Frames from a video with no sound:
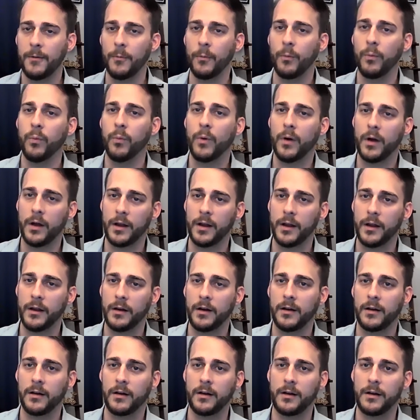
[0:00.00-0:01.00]

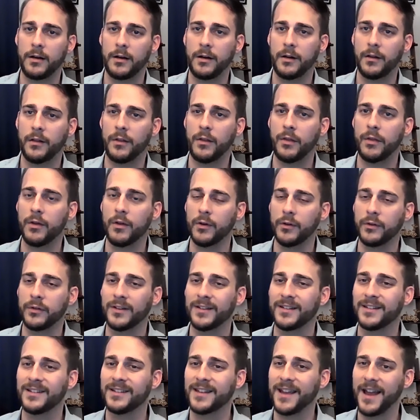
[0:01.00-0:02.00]
What those
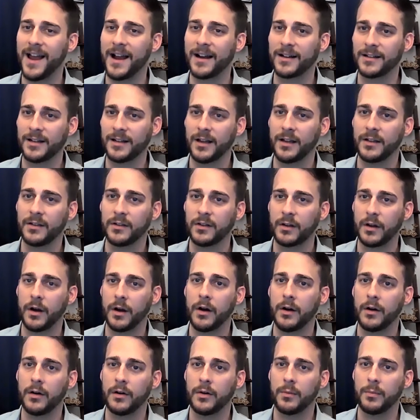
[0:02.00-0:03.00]
exact tests
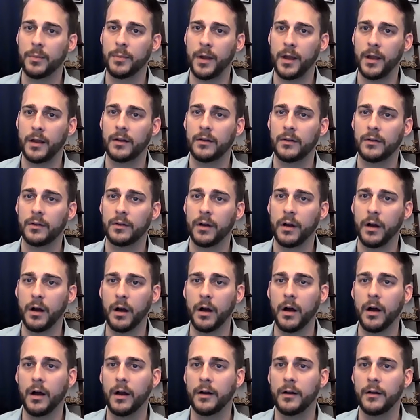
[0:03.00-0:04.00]
are depends
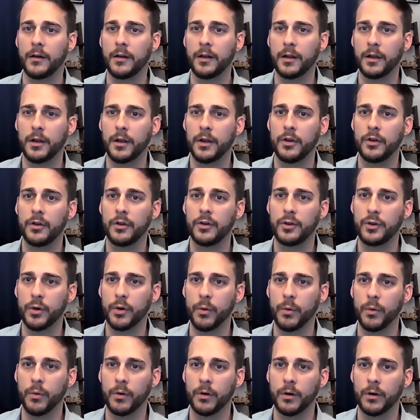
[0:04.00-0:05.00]
on
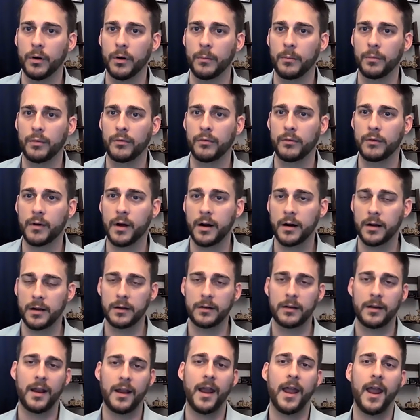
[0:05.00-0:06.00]
your
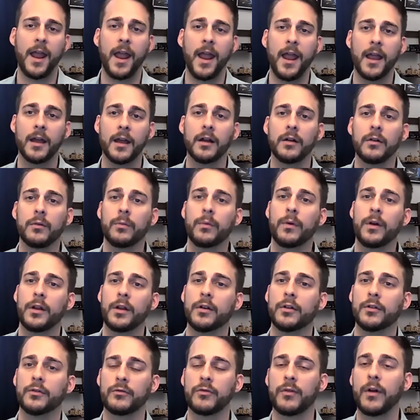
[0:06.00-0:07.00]
product and what
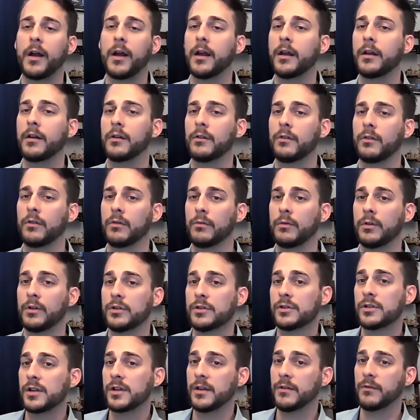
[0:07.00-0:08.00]
you're trying to
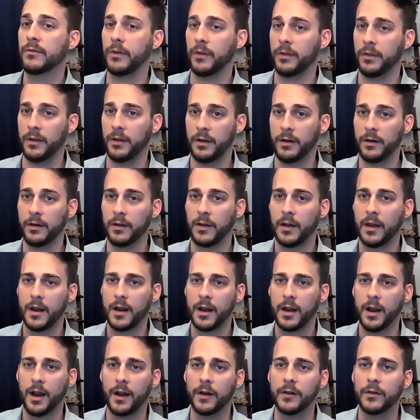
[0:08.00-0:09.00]
achieve with it.
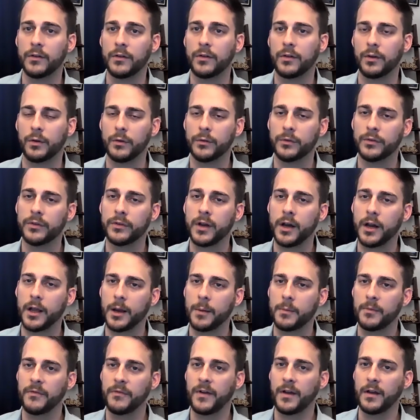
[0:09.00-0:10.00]
And so
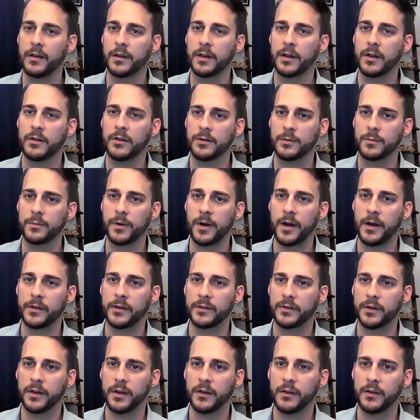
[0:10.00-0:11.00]
setting up a validation
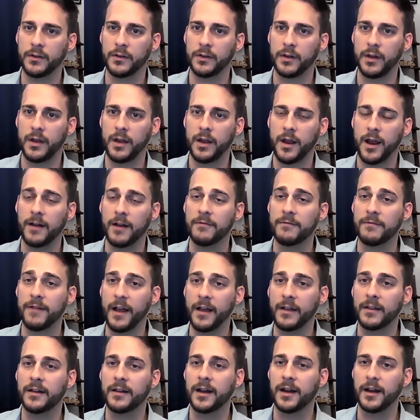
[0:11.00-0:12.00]
process and
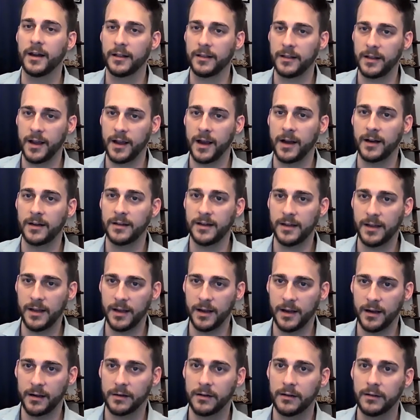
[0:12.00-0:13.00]
validating the
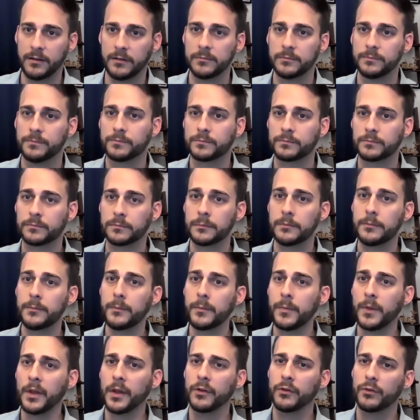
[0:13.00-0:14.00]
idea
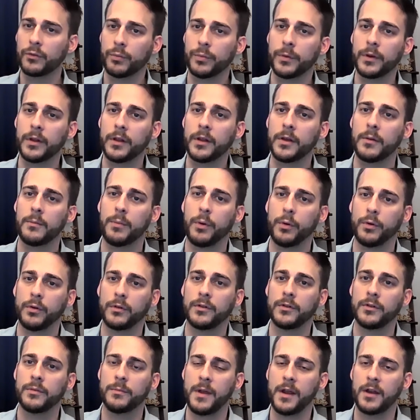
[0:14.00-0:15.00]
is really
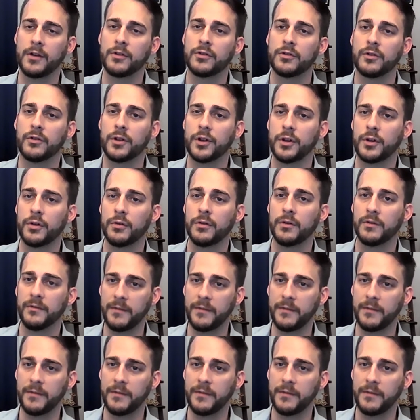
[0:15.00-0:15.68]
important to making sure that you